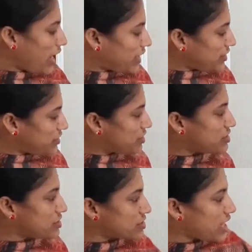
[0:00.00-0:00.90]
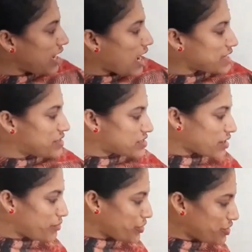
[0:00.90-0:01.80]
And this is the larger
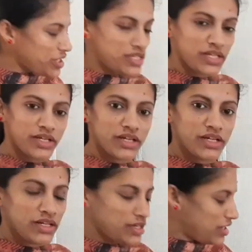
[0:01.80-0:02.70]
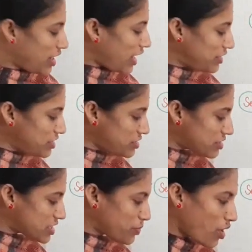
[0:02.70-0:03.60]
subunit, and this is
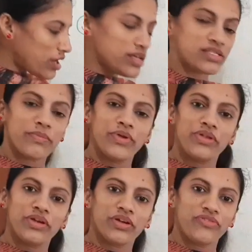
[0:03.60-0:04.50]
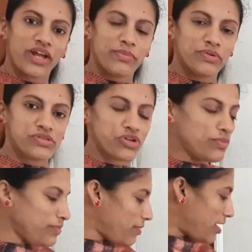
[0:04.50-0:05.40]
the smaller subunit of
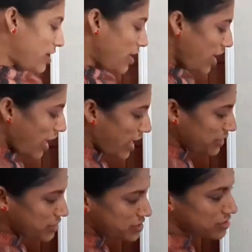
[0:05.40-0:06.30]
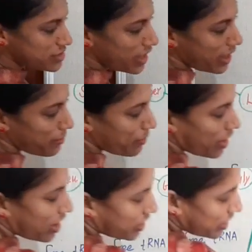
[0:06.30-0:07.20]
ribosome, and this is the
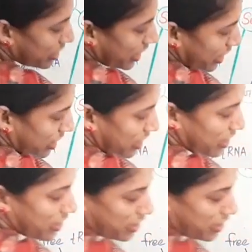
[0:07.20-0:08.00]
mRNA